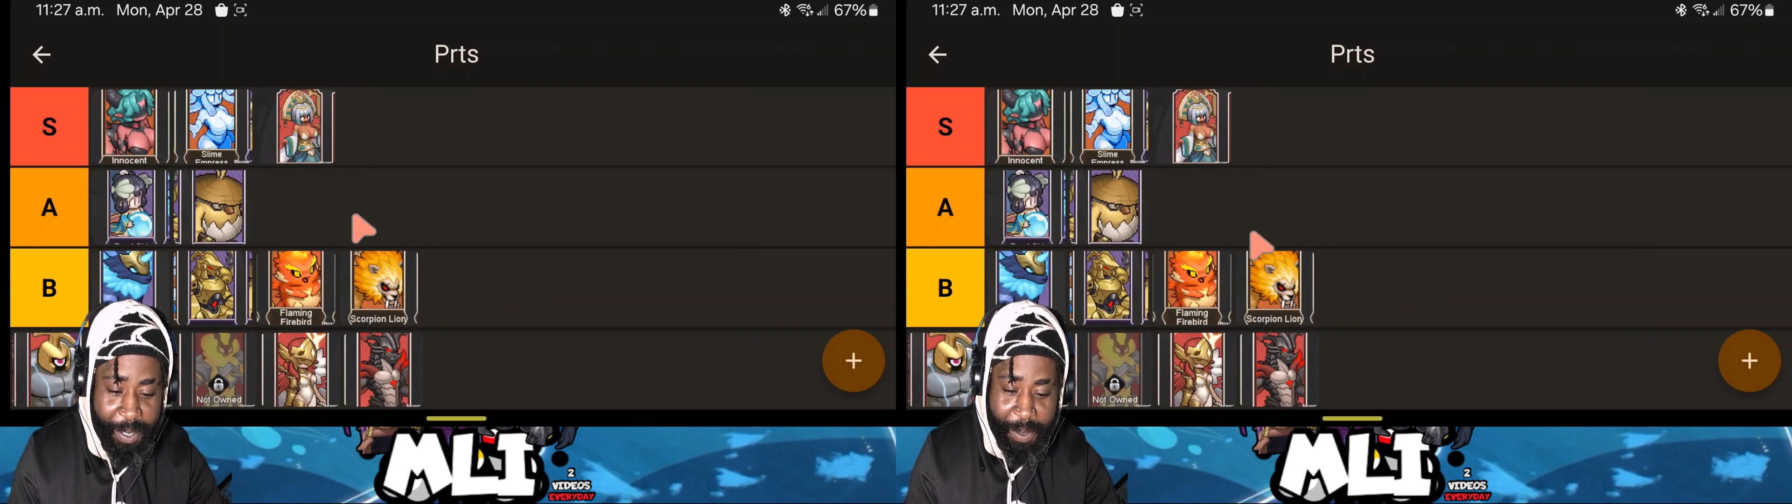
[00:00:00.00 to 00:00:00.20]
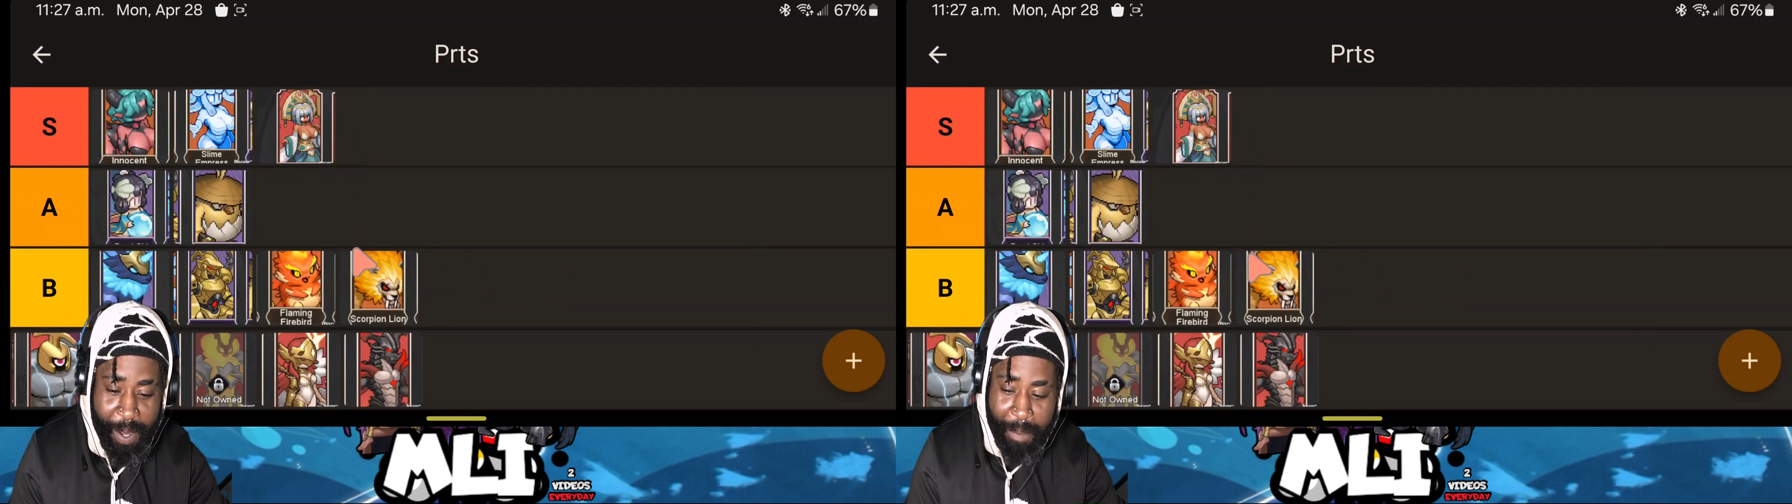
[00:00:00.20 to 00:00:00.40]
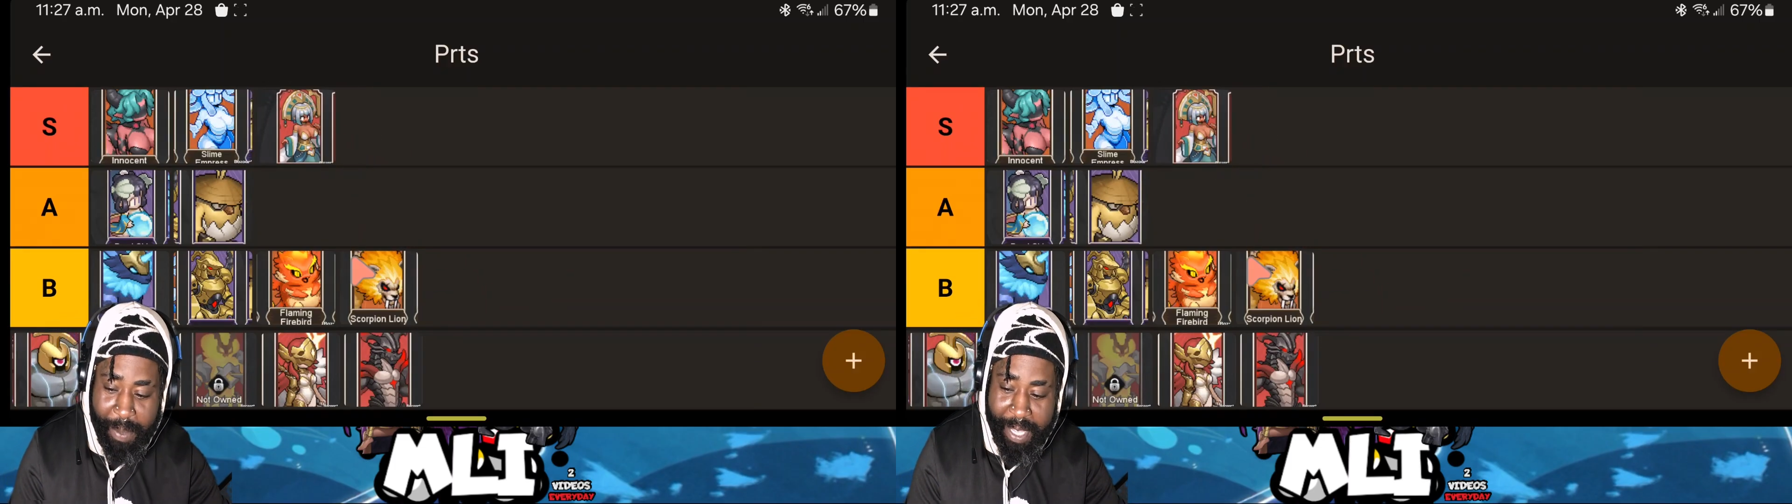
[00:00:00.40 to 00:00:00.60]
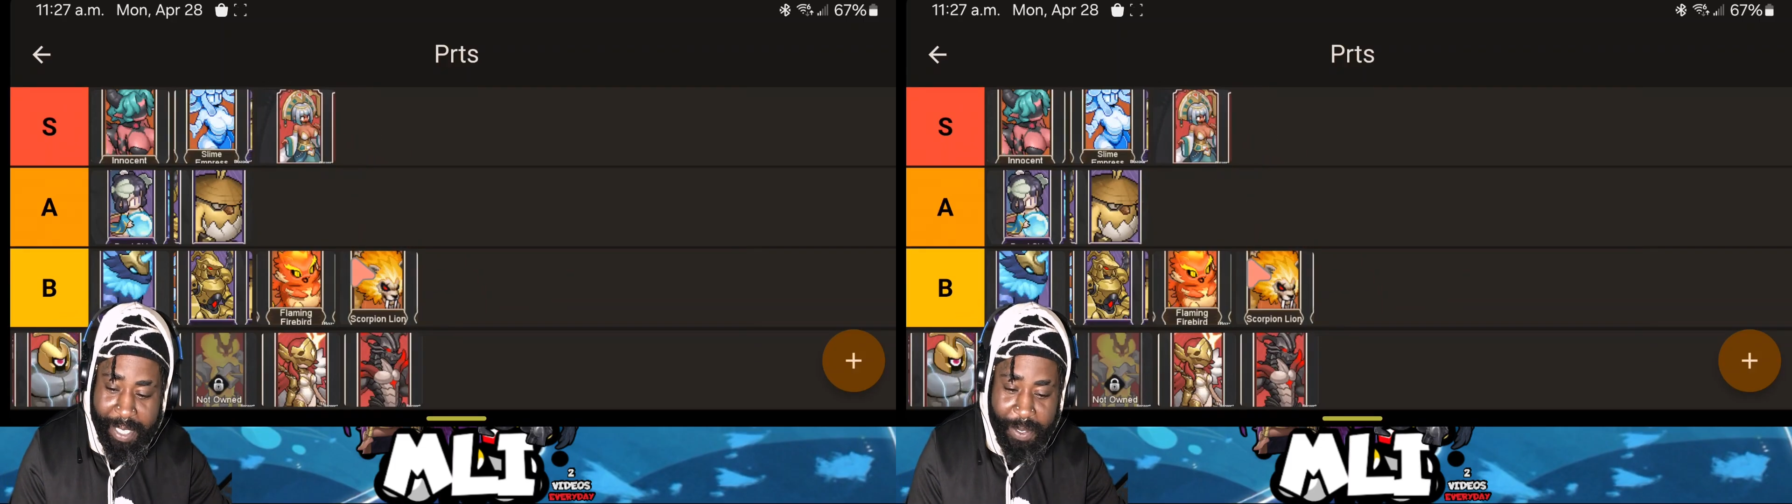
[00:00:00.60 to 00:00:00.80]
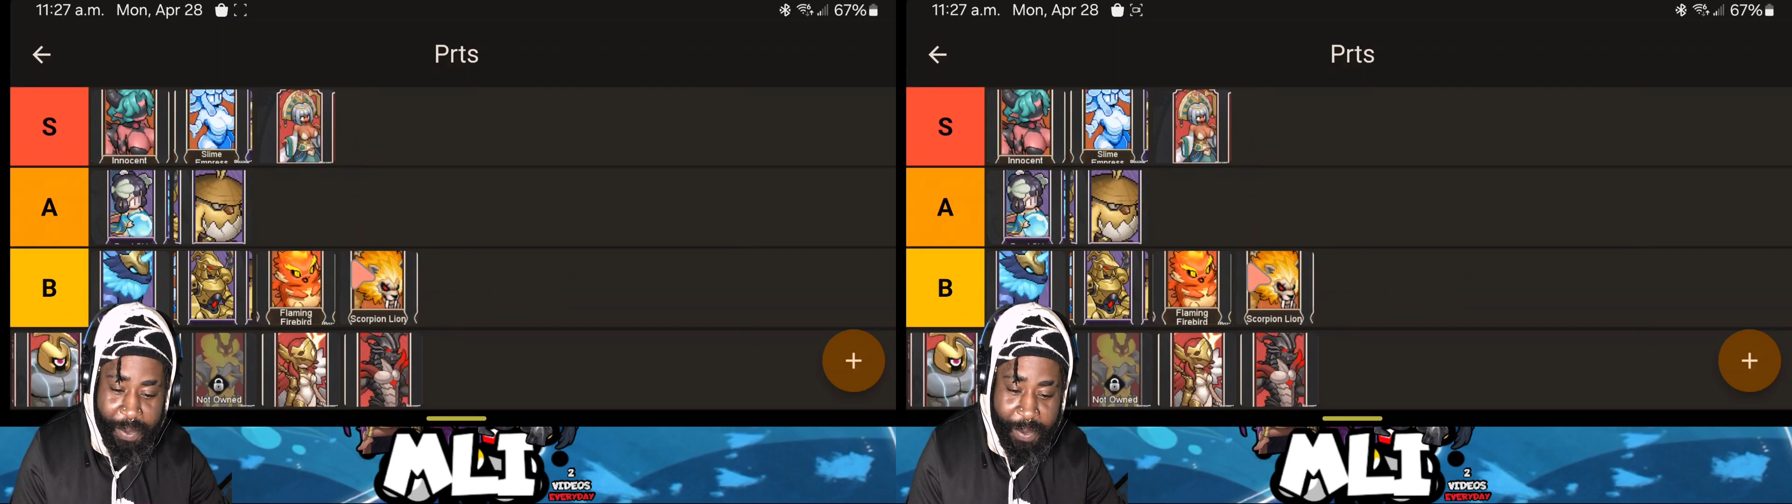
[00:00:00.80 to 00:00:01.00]
go up
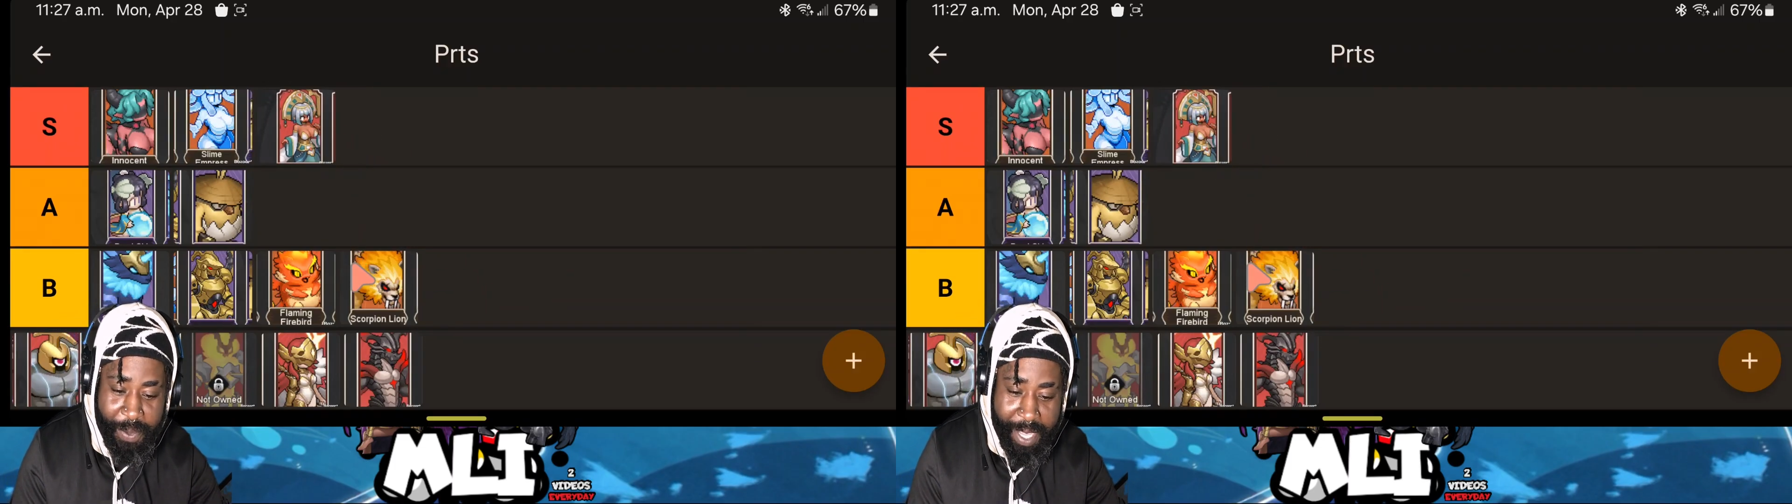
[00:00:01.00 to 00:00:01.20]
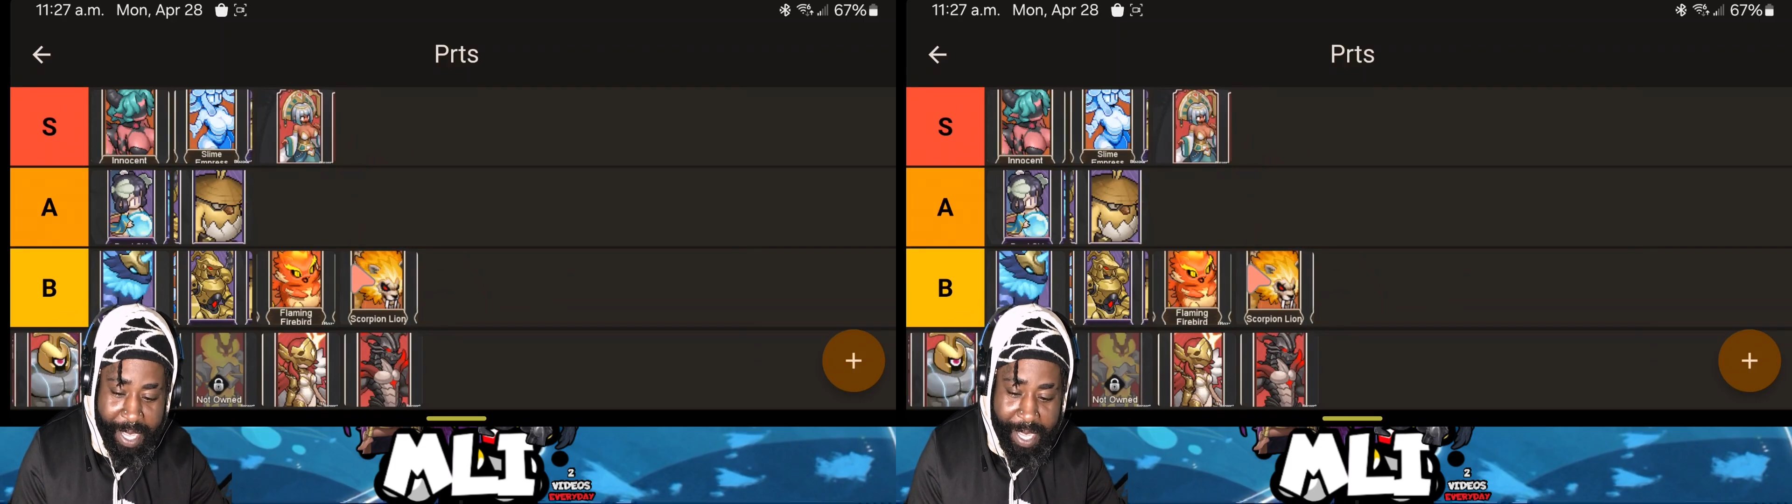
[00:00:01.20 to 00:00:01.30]
into